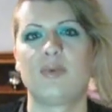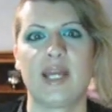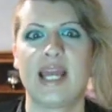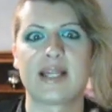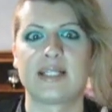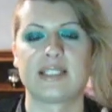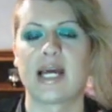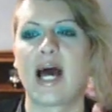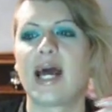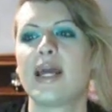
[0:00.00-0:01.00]
we can get this
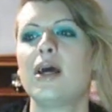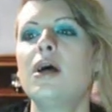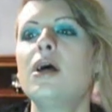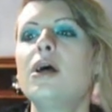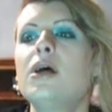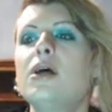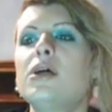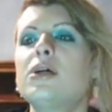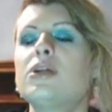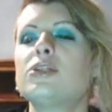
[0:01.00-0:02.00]
guy.
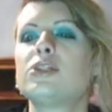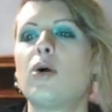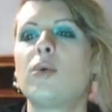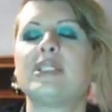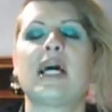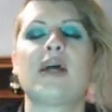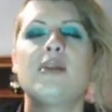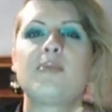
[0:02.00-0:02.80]
So we're telling the